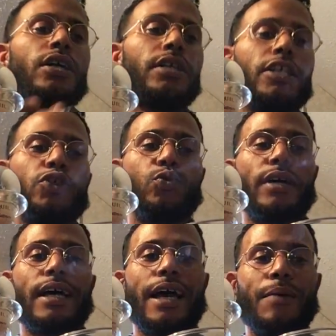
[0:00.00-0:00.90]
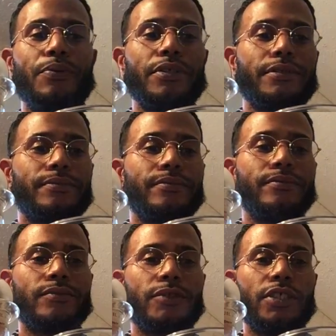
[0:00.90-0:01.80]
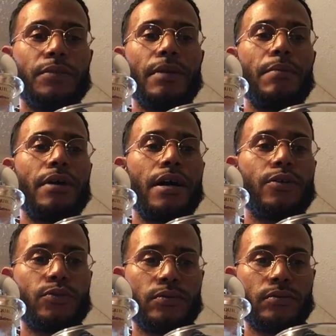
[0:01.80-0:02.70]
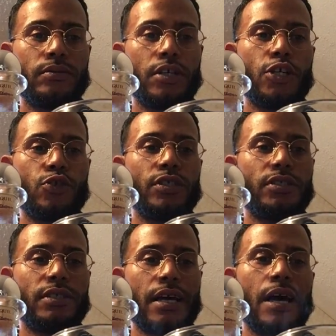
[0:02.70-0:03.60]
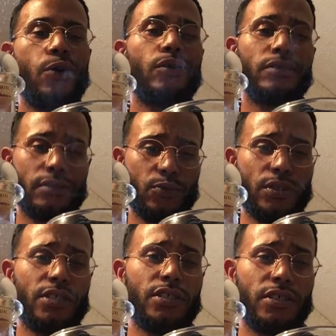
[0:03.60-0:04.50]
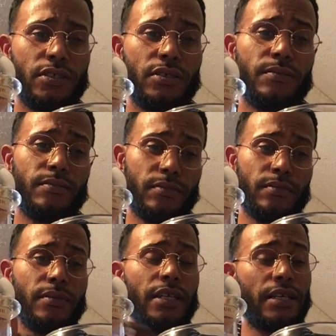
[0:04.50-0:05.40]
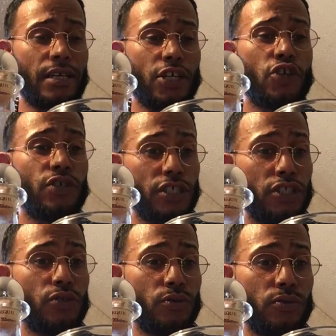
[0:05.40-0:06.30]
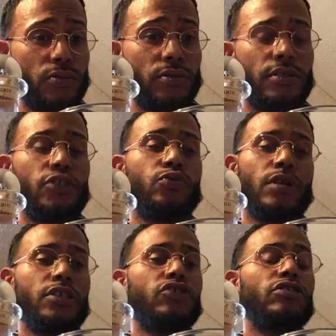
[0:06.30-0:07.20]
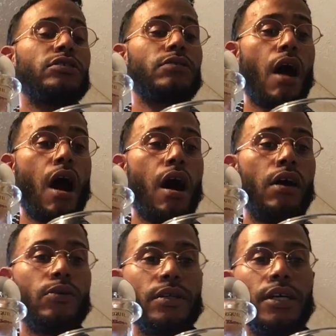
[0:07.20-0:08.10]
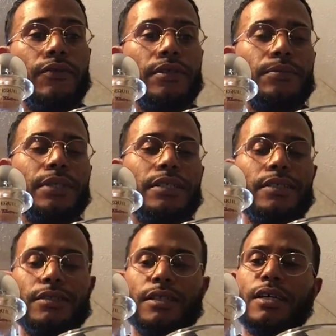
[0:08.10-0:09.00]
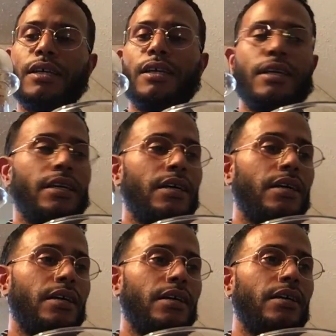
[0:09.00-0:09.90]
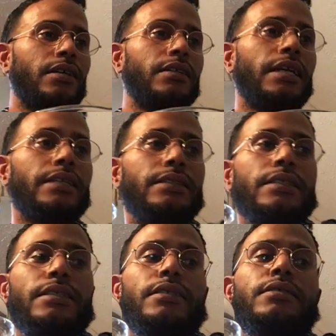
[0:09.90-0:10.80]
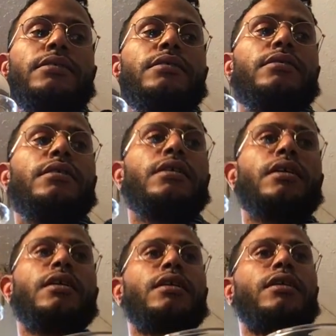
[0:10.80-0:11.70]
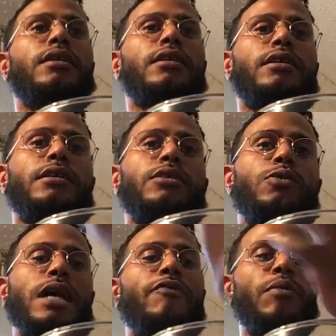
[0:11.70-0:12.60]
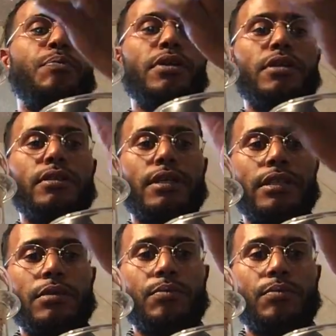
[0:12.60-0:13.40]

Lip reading: Guess what happened to my bottle of Cristal, which is made out of crystal. That's why it's Cristal or whatever, because unlike these, it don't have a punt at the